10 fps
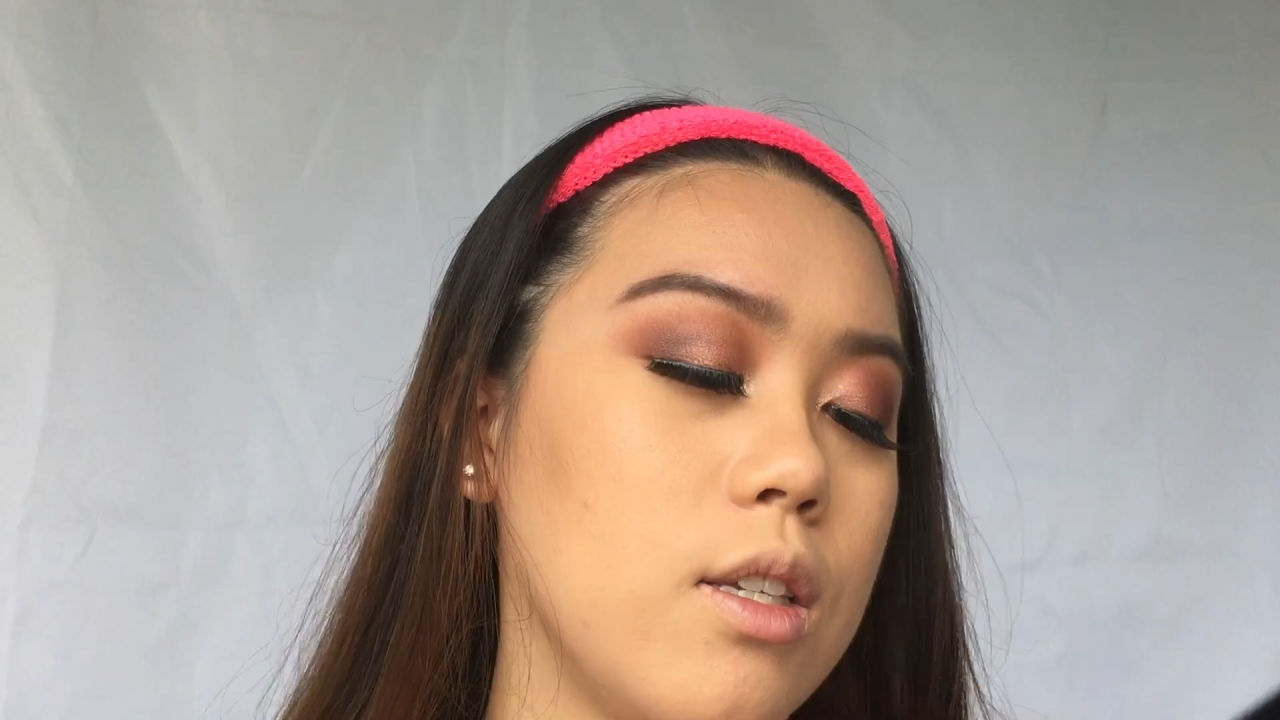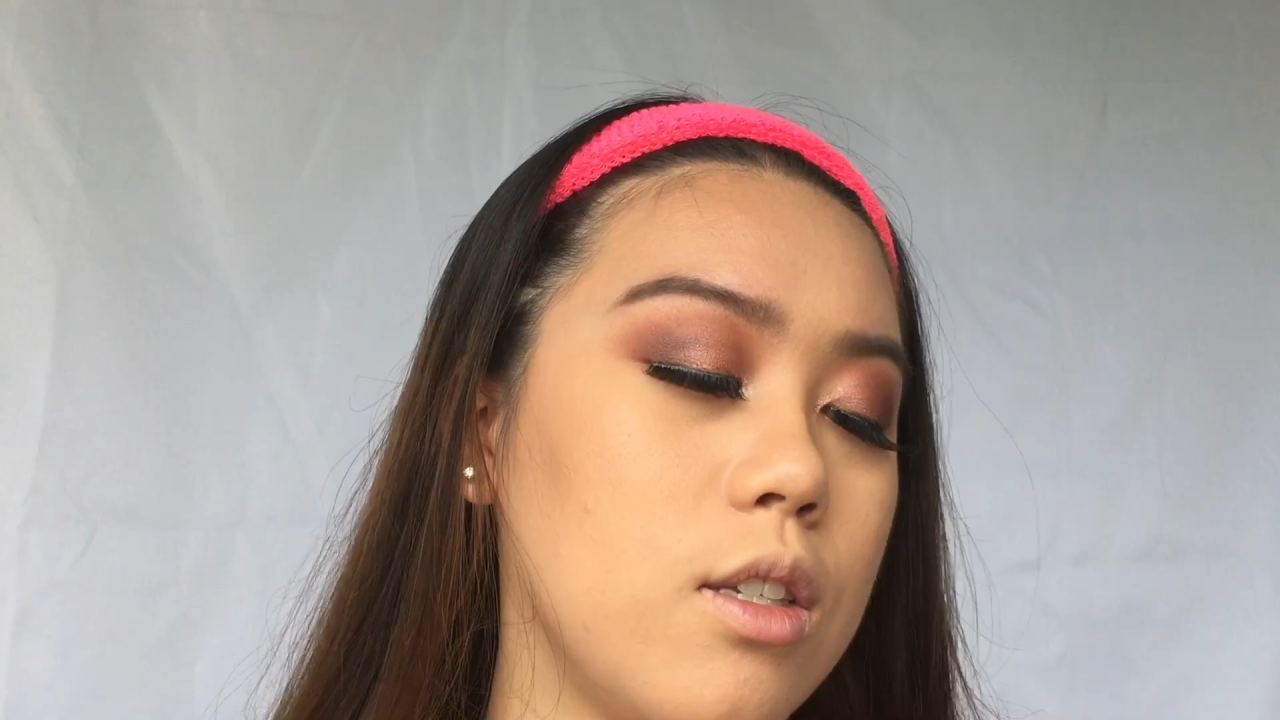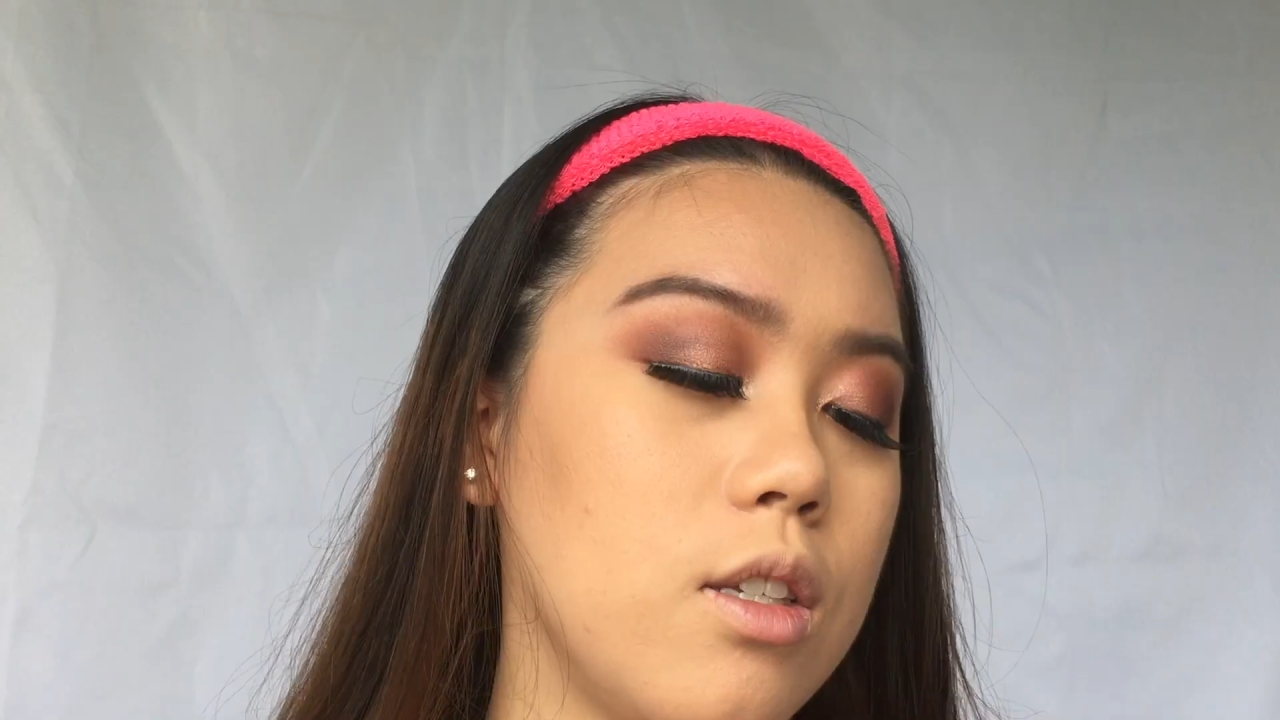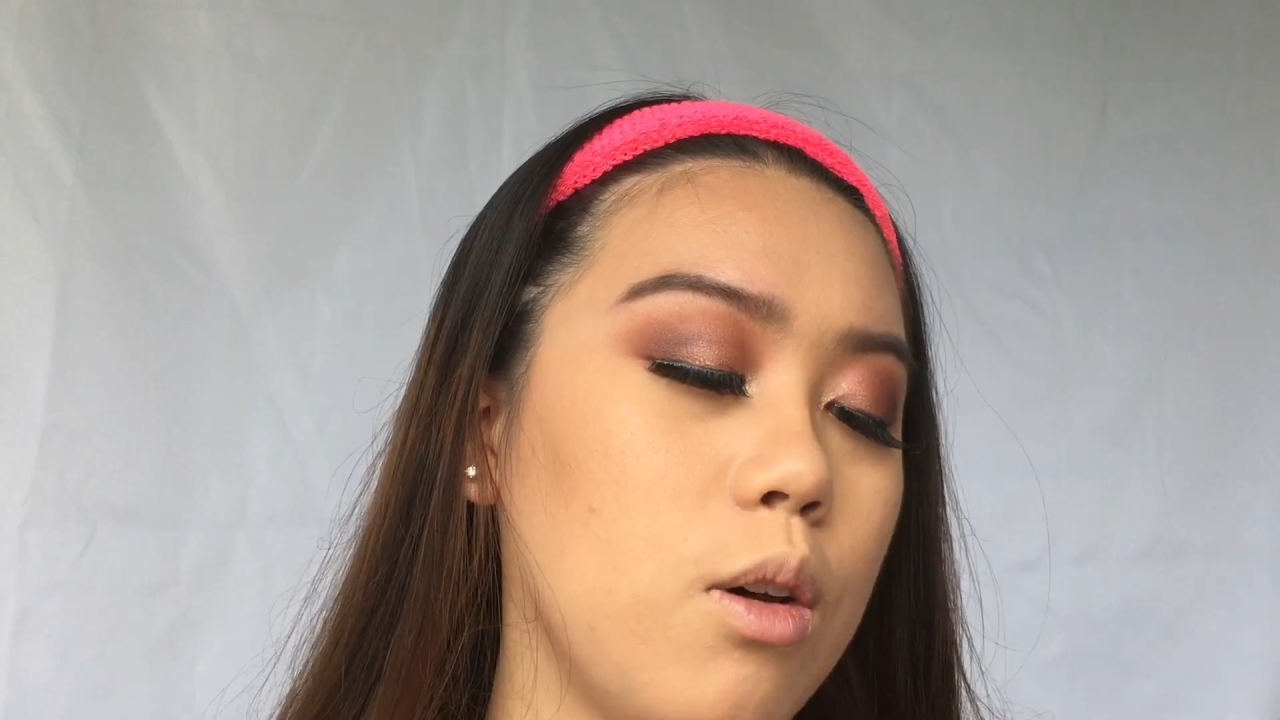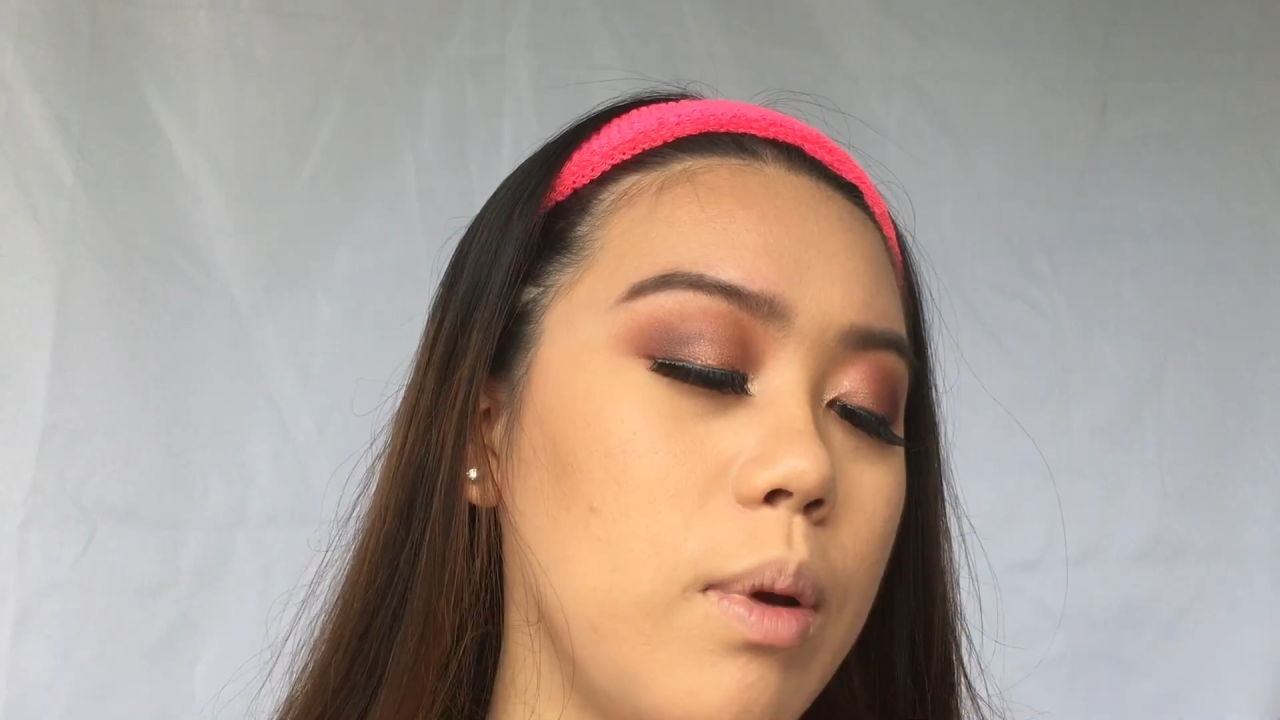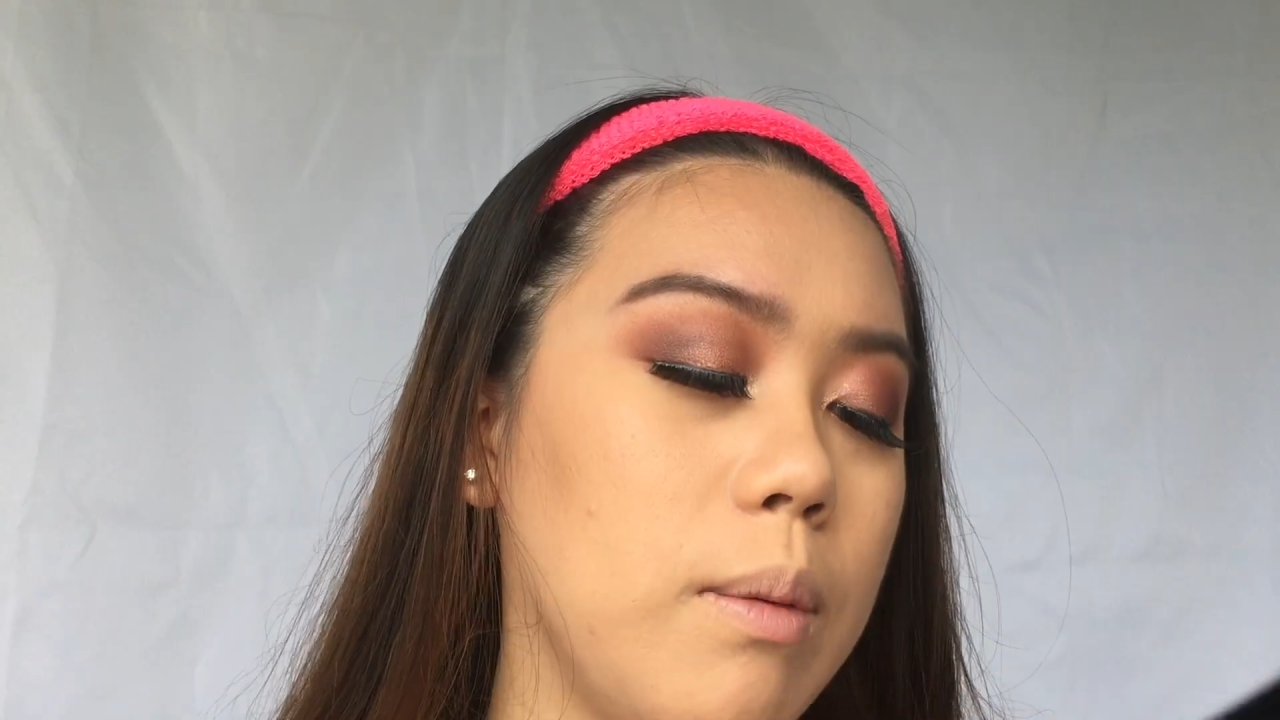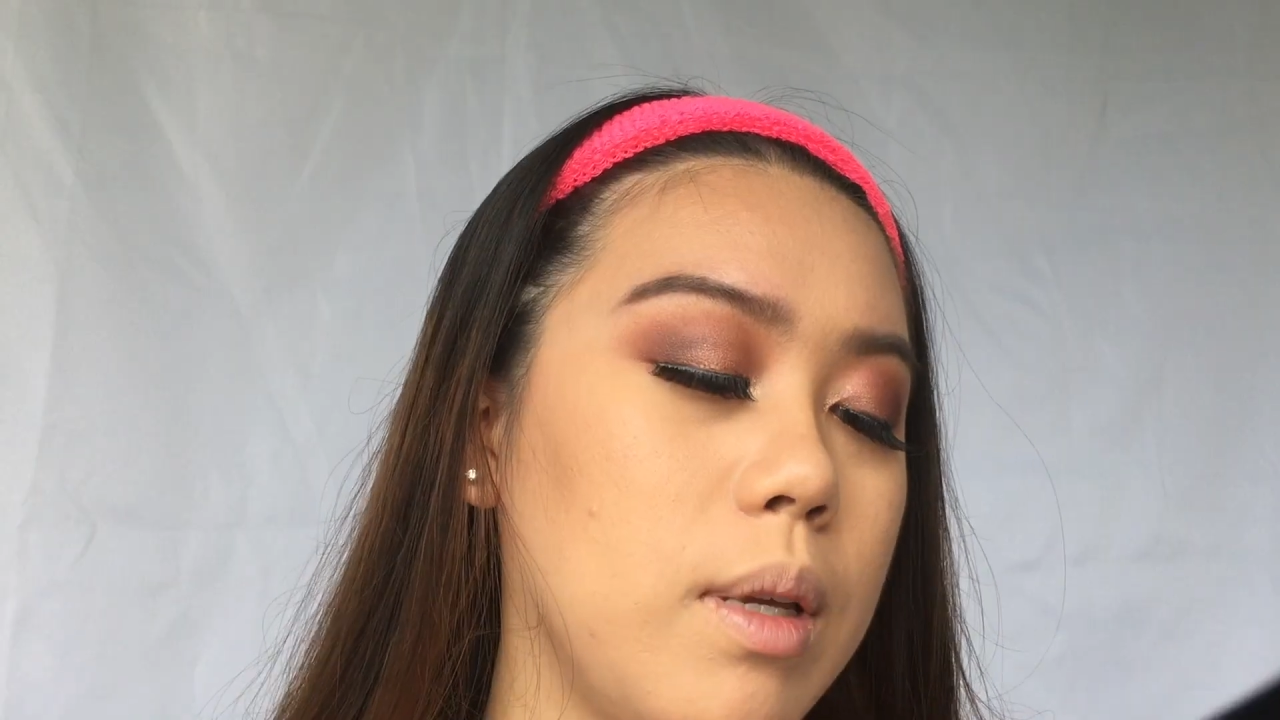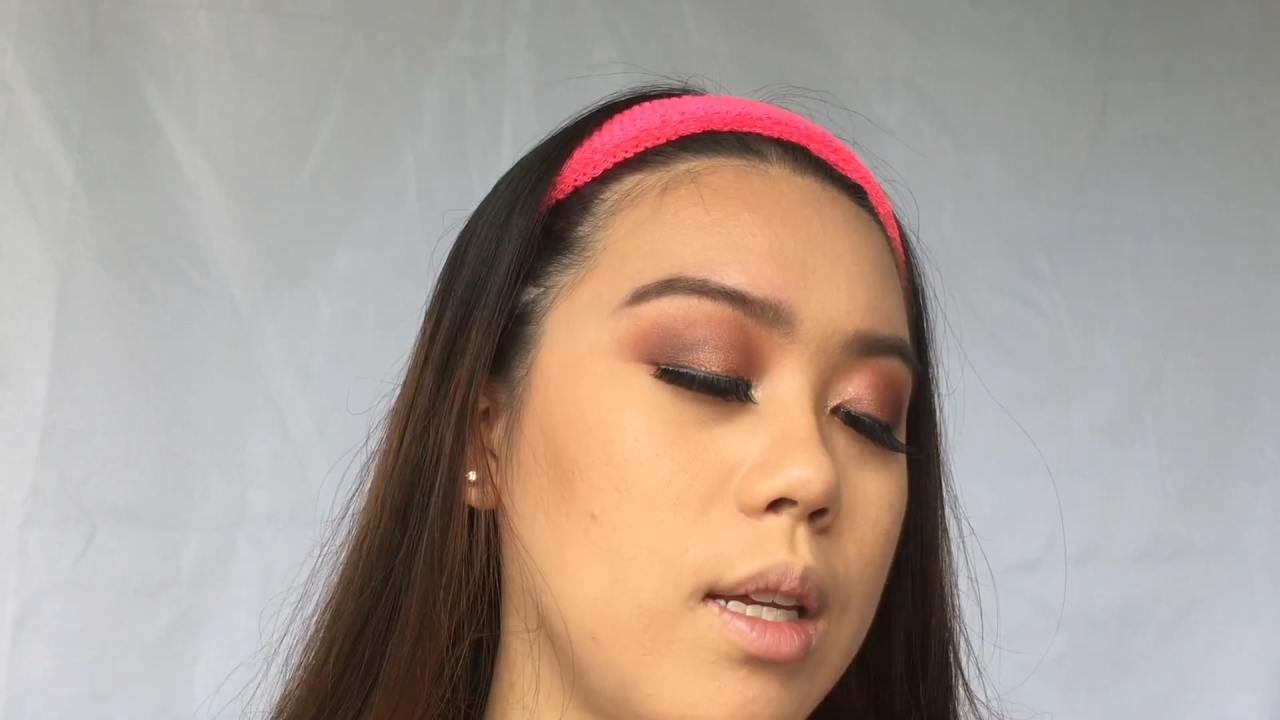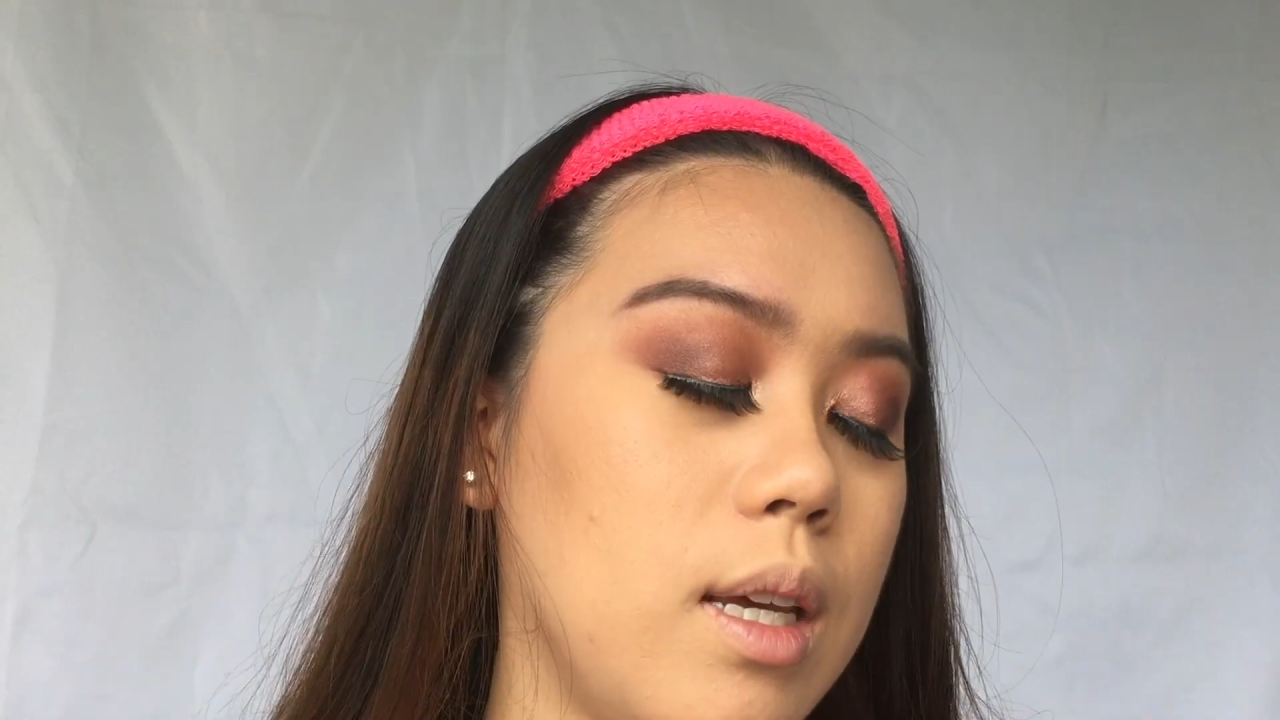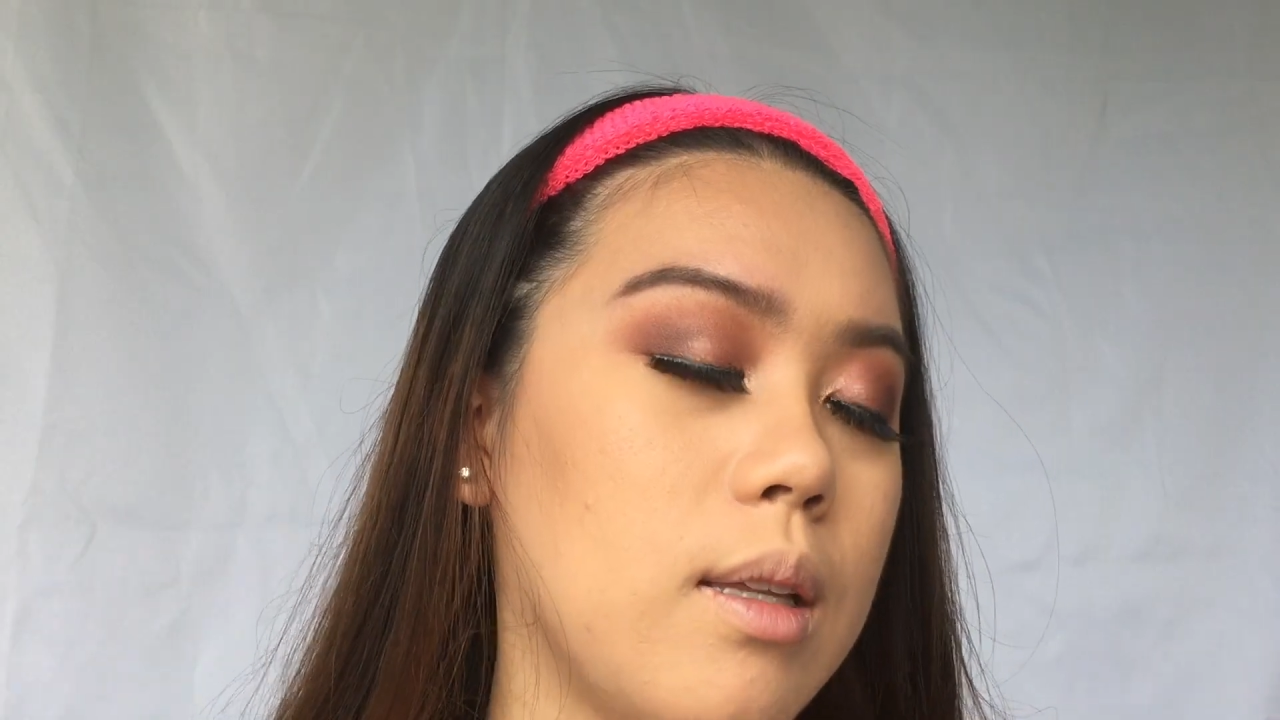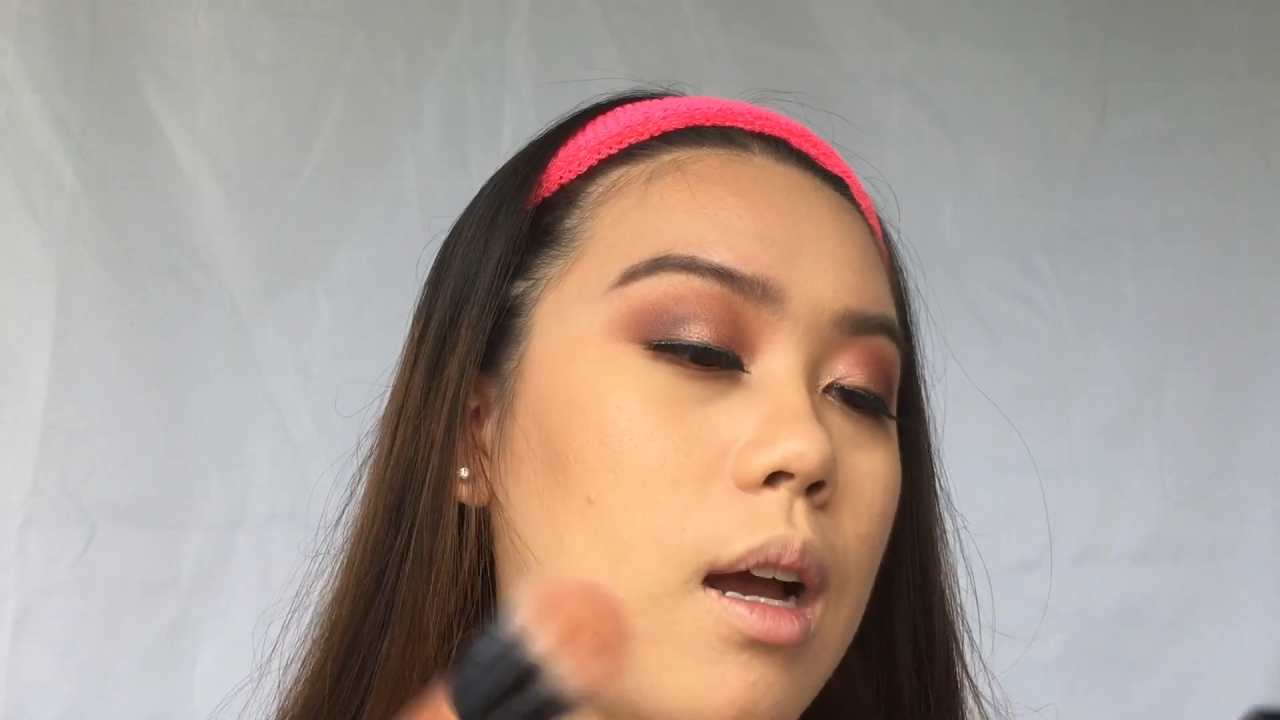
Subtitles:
So pigmented.